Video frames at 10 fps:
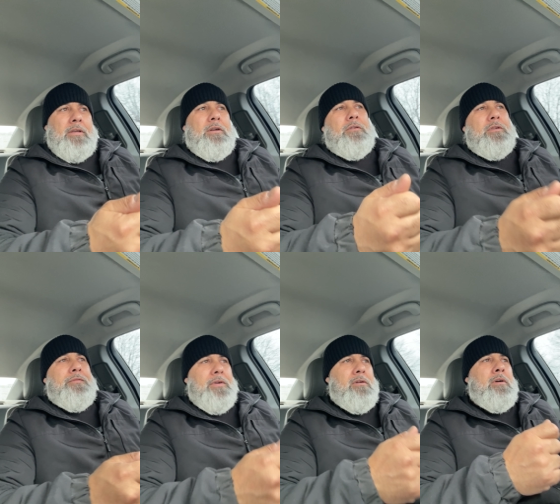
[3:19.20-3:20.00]
you know. You
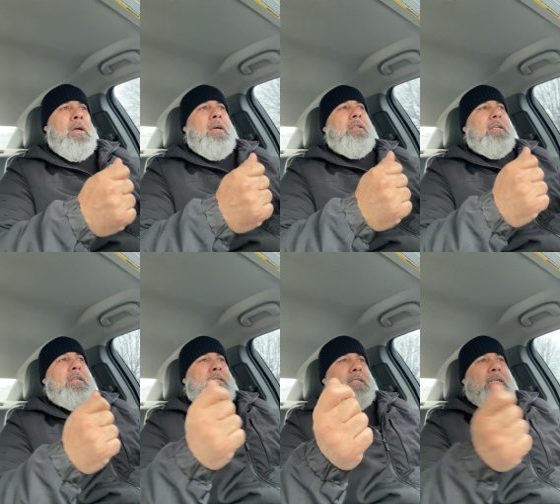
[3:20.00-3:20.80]
feel that
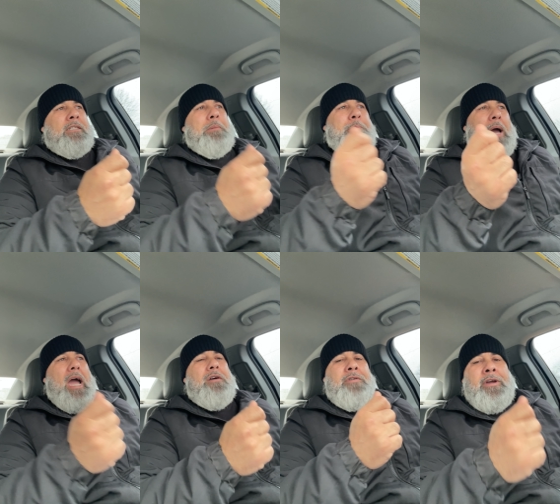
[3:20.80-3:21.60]
it's there's a
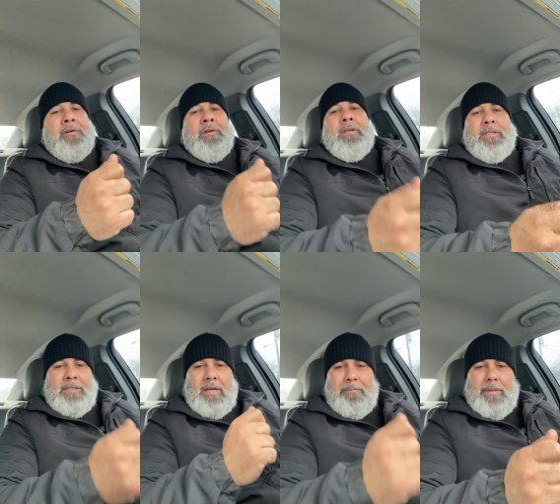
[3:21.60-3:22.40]
barrier.
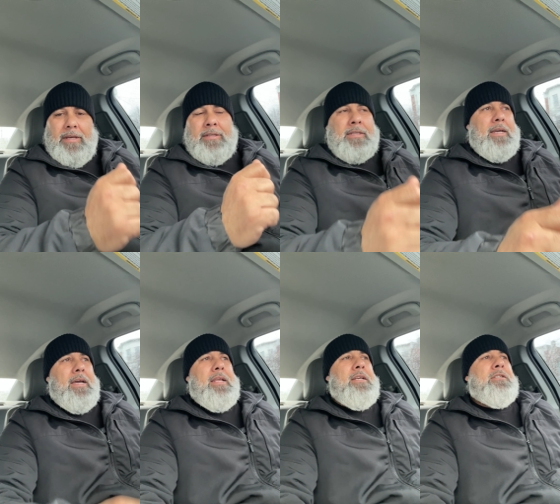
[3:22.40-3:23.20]
Something is hitting